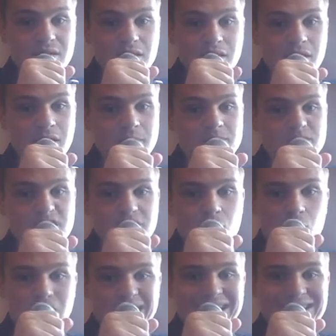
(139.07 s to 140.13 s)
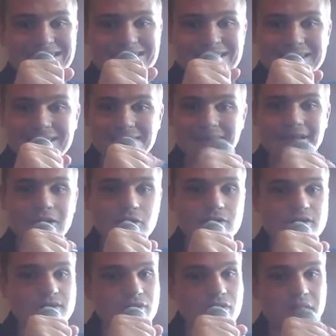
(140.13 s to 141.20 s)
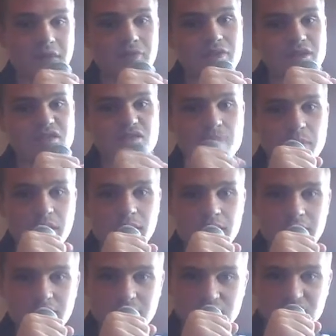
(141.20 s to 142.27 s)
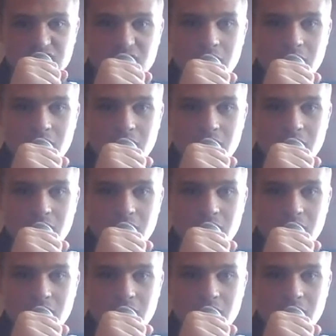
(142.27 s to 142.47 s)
comes in with 18 years of life experience